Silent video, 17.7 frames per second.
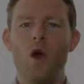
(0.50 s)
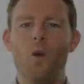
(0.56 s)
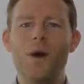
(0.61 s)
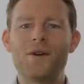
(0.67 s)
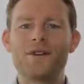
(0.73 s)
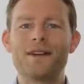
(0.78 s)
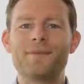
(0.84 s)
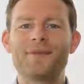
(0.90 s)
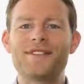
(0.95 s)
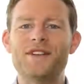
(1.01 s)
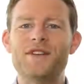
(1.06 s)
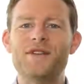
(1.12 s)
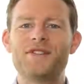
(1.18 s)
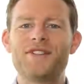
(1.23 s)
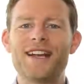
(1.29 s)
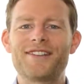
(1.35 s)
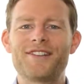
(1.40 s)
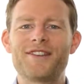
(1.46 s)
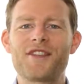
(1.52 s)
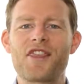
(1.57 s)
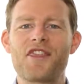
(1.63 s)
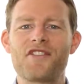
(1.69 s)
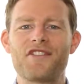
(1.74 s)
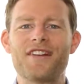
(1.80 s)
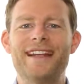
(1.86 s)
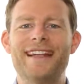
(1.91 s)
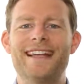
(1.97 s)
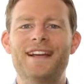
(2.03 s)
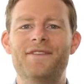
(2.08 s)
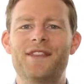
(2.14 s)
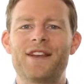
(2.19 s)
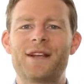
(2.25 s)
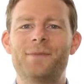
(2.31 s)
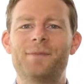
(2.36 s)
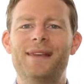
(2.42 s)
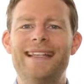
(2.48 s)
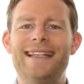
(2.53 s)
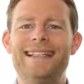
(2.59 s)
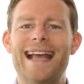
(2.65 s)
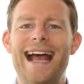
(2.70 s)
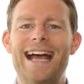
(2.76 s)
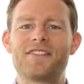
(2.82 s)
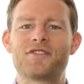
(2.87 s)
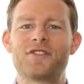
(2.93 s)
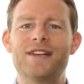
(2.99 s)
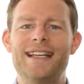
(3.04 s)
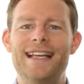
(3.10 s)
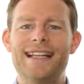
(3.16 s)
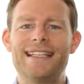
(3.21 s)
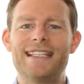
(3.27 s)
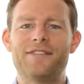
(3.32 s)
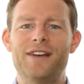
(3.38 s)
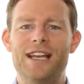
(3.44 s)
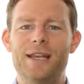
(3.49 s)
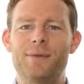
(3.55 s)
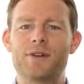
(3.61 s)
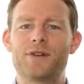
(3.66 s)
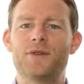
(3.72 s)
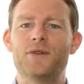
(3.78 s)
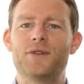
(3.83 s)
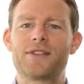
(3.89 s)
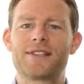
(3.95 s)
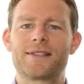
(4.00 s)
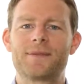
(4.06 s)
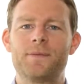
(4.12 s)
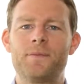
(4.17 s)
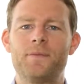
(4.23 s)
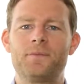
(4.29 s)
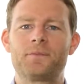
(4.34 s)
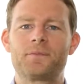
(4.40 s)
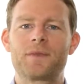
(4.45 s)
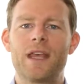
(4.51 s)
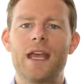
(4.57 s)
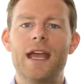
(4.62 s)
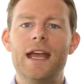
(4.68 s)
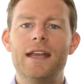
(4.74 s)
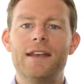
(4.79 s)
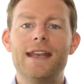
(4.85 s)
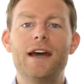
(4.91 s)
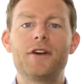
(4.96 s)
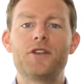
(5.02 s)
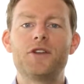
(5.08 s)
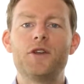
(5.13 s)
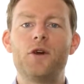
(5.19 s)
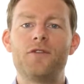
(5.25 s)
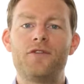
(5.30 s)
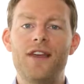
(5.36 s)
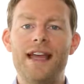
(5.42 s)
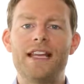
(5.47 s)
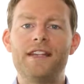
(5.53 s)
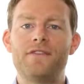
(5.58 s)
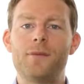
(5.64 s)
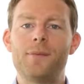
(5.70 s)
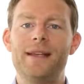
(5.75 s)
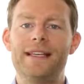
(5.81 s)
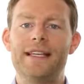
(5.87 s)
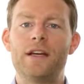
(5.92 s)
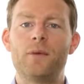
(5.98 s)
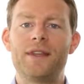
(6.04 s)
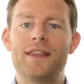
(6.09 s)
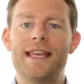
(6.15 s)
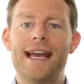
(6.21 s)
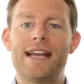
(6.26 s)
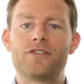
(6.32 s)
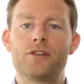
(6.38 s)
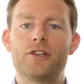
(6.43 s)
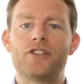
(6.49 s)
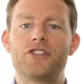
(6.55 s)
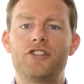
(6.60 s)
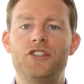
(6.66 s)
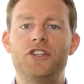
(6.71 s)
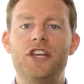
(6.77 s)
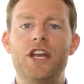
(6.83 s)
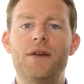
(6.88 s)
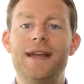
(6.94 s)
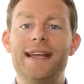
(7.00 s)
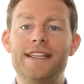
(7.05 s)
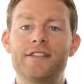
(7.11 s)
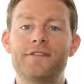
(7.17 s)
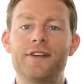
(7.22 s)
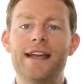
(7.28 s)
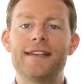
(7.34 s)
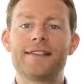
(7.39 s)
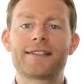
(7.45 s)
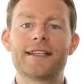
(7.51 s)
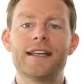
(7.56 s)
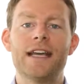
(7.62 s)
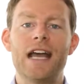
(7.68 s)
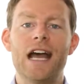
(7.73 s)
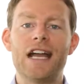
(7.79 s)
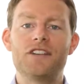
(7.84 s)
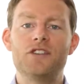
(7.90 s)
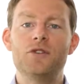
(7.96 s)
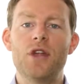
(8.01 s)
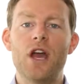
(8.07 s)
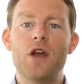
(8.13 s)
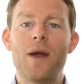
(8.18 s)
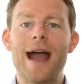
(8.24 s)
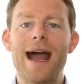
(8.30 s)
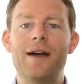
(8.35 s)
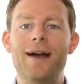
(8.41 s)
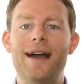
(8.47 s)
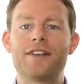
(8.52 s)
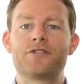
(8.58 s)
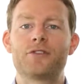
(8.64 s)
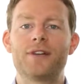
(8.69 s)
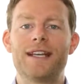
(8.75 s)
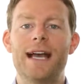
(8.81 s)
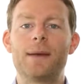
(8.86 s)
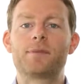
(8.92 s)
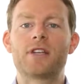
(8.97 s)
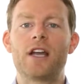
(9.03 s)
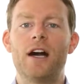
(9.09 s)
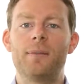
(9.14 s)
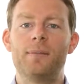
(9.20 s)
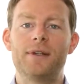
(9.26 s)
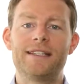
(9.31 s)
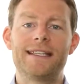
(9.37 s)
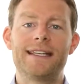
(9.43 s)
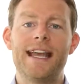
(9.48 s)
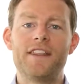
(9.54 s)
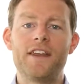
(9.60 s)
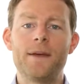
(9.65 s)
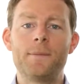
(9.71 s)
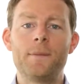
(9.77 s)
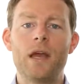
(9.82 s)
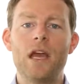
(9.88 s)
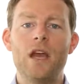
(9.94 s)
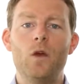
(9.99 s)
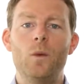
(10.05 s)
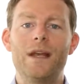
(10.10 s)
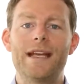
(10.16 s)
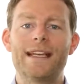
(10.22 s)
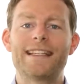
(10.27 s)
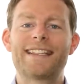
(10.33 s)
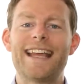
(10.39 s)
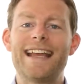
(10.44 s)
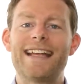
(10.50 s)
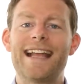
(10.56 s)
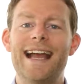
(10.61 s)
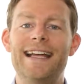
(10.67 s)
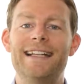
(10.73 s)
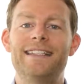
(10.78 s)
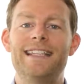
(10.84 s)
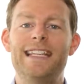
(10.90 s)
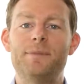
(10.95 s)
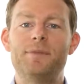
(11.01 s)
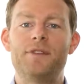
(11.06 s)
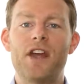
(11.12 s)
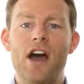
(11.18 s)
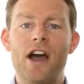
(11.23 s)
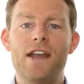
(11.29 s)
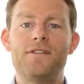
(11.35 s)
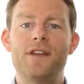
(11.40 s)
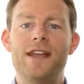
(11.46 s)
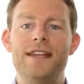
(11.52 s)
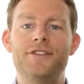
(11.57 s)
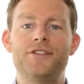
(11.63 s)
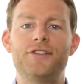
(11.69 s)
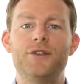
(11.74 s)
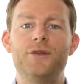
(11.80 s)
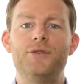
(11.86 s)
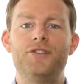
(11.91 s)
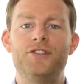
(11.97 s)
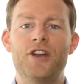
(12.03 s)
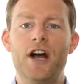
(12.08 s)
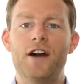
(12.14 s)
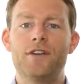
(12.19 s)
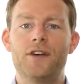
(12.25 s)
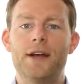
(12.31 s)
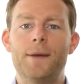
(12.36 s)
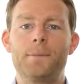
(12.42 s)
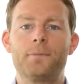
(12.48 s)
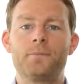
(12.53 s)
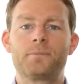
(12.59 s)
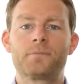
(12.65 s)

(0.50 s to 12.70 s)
Welcome to Section 3 of the Complete Android N Developer course. Now that you're fairly familiar with the Android Studio interface and you know how Android apps are put together, we're going to take a deep dive into Java.